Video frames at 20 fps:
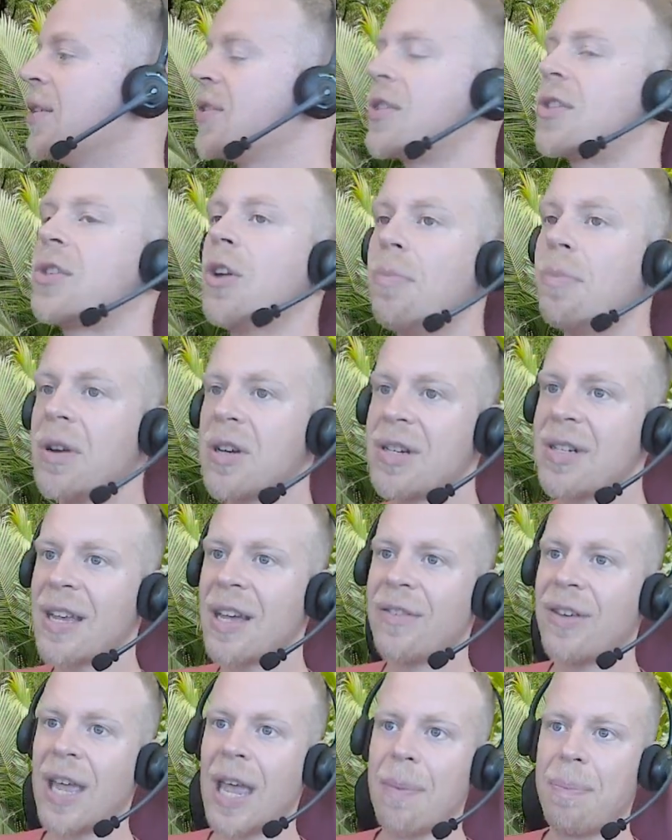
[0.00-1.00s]
so much
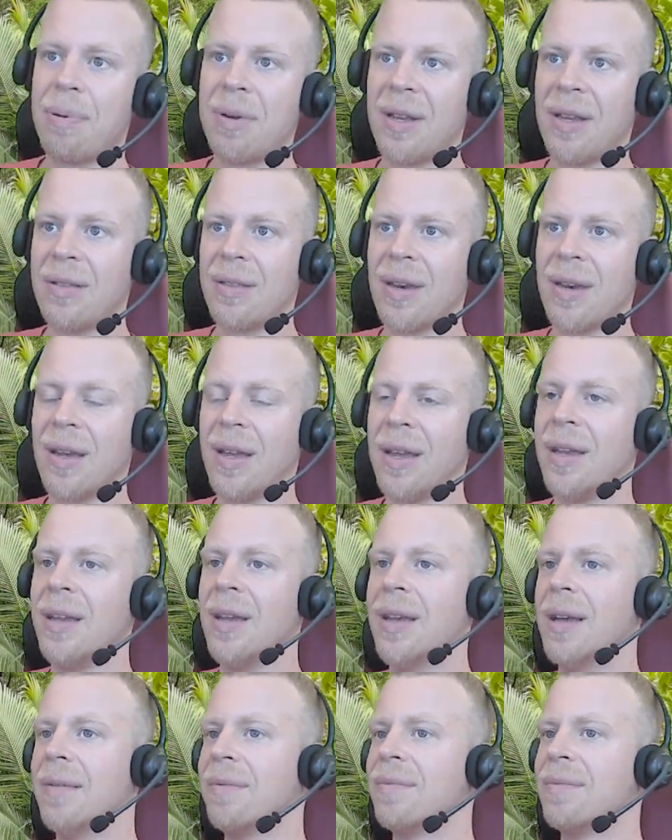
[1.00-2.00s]
stuff happening that I
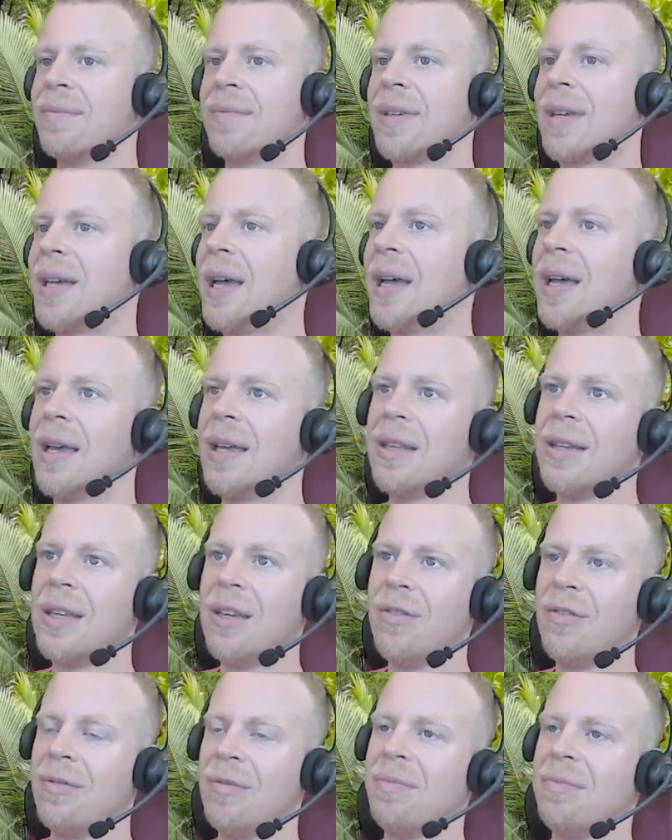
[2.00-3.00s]
can't
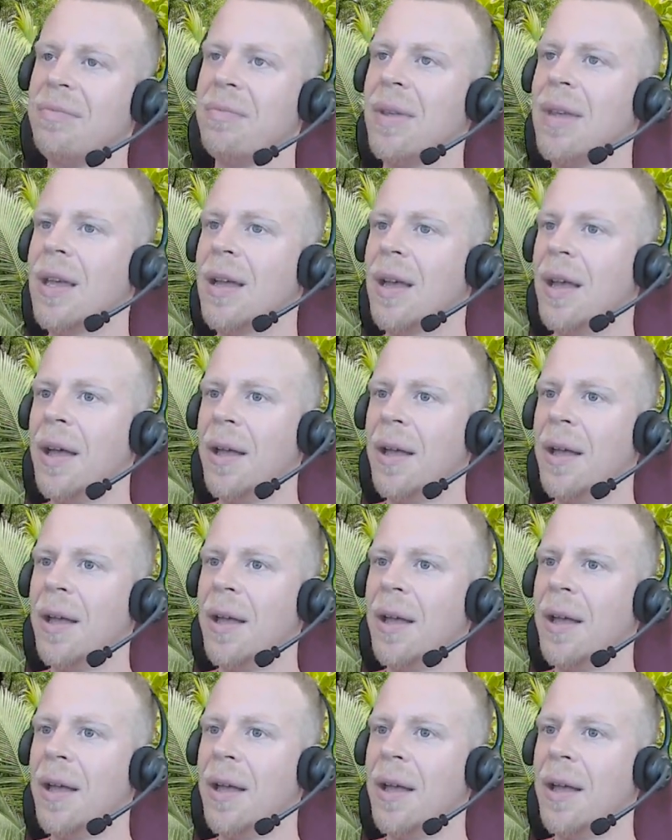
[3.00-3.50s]
even